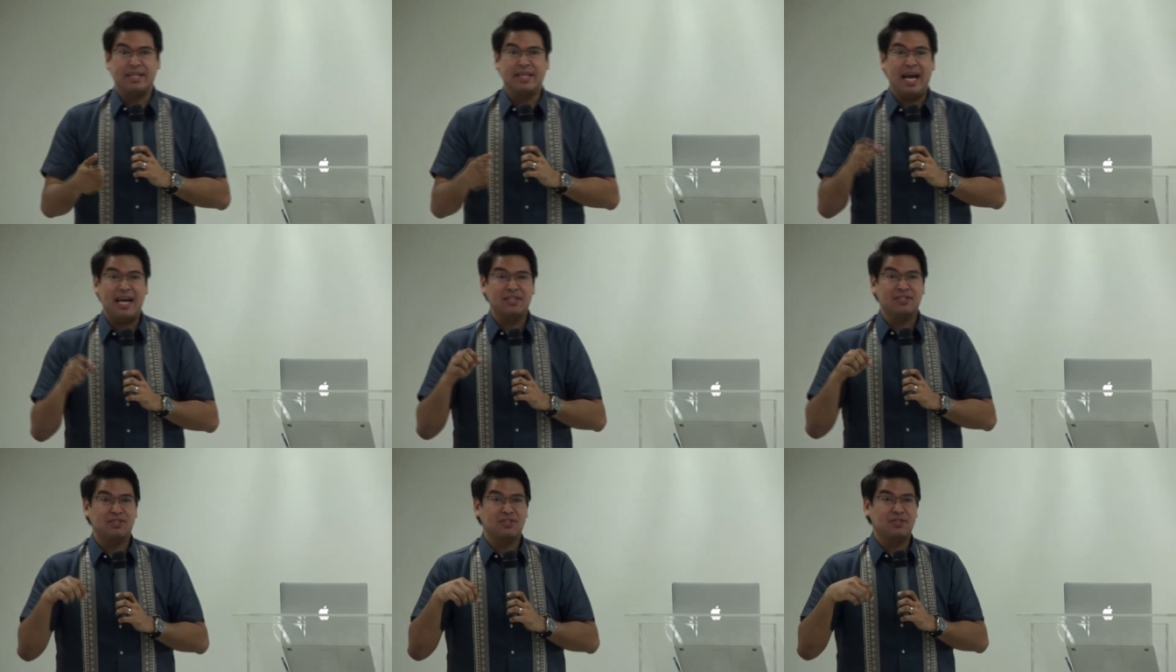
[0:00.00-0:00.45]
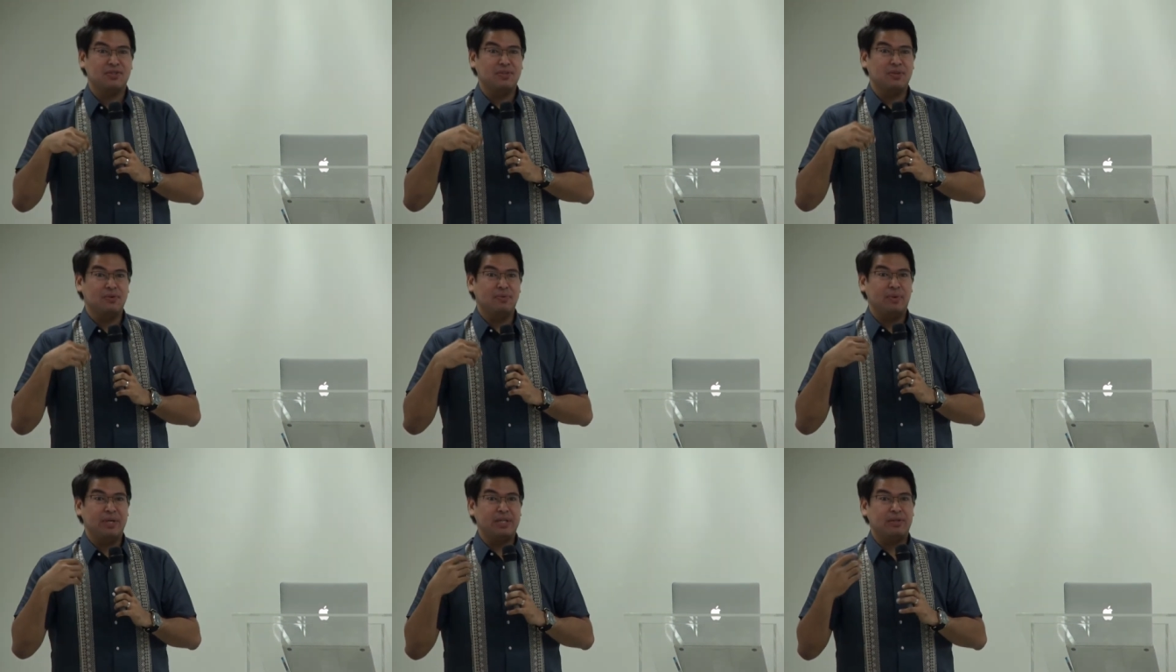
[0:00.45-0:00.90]

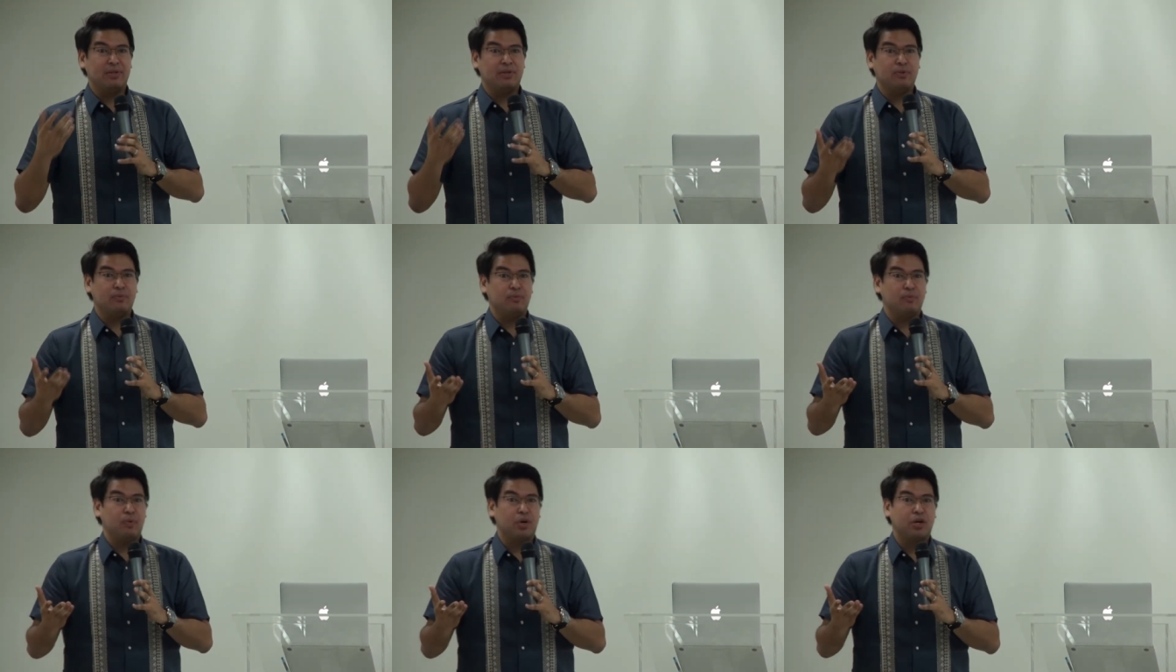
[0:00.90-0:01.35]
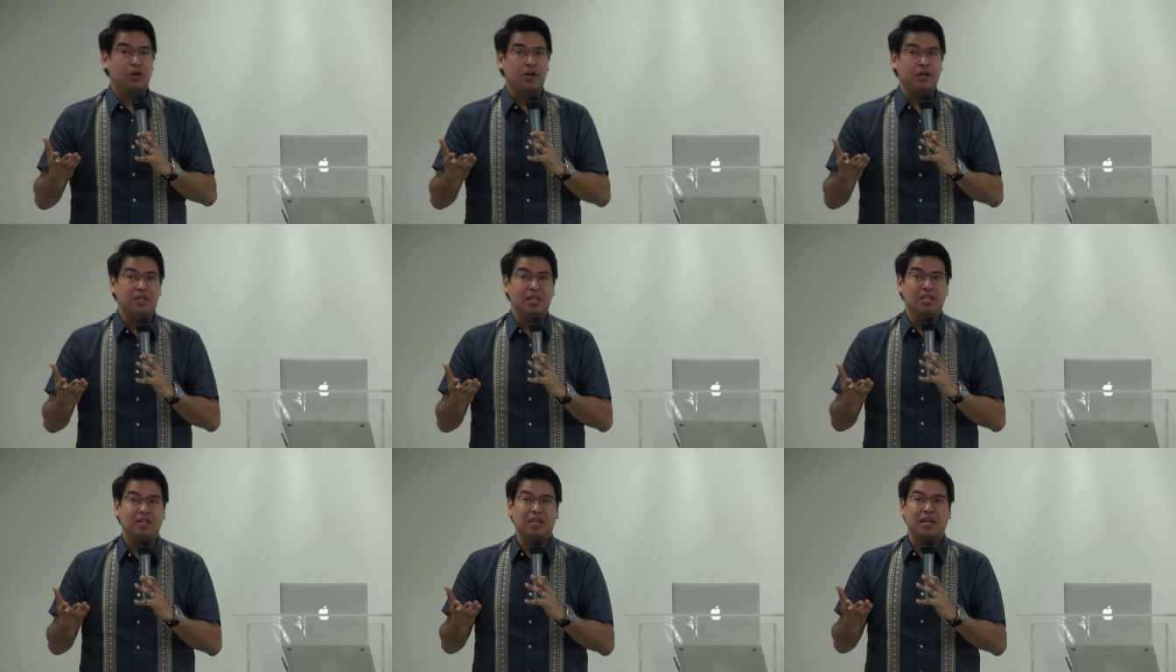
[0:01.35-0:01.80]
That's what we're
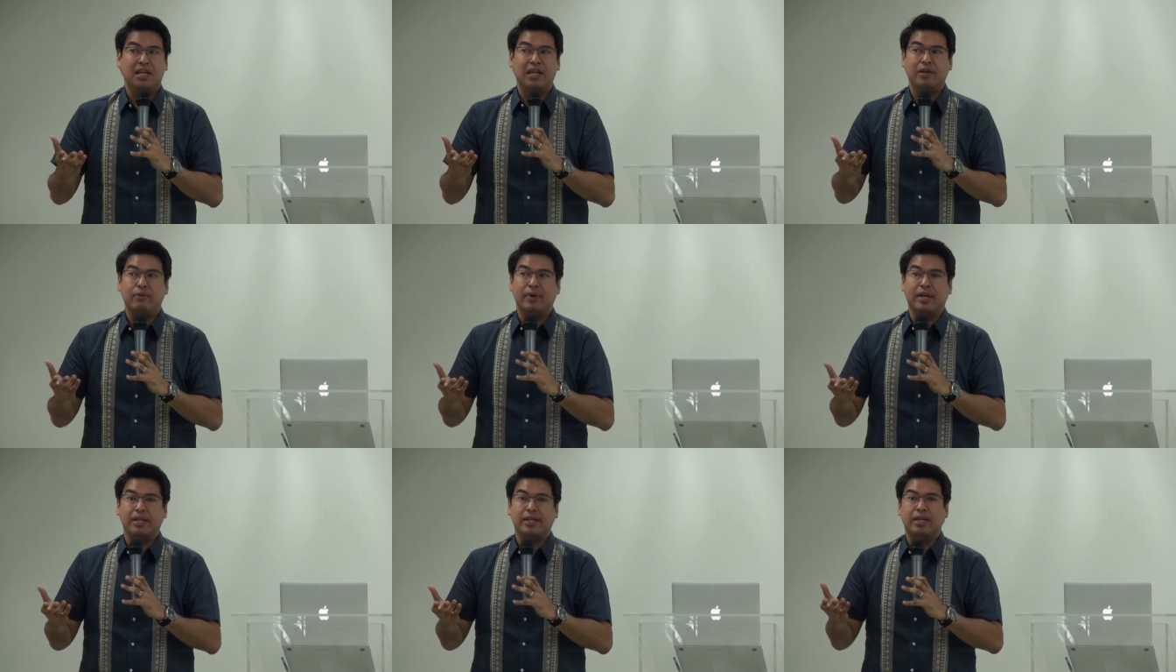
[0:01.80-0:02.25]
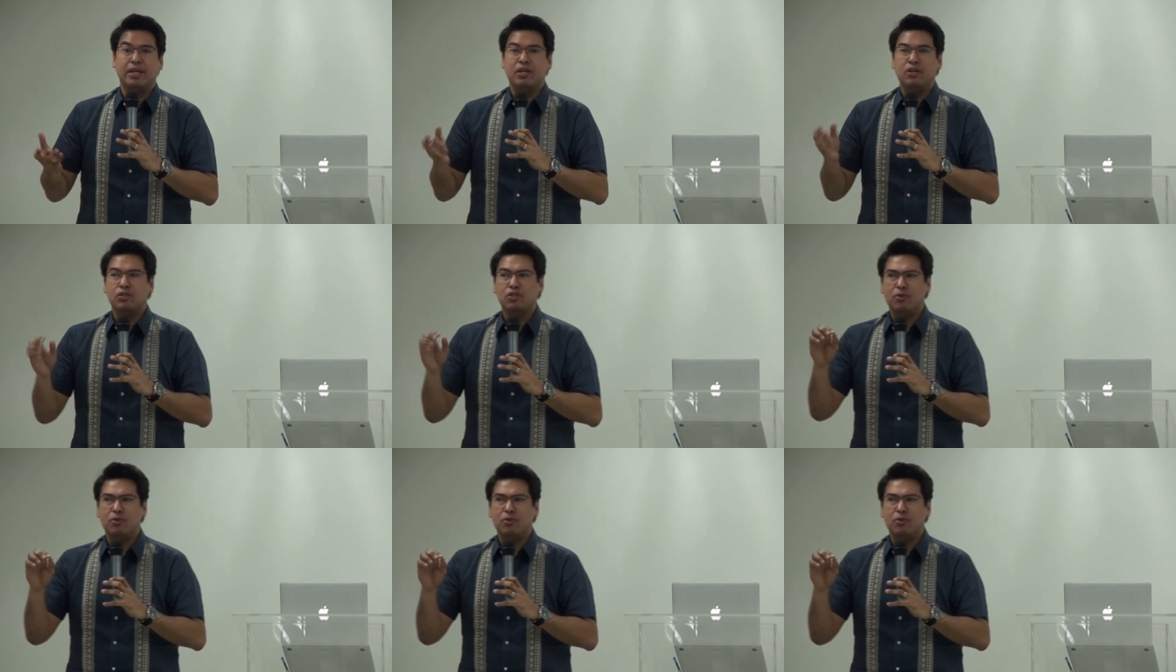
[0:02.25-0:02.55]
currently dealing with.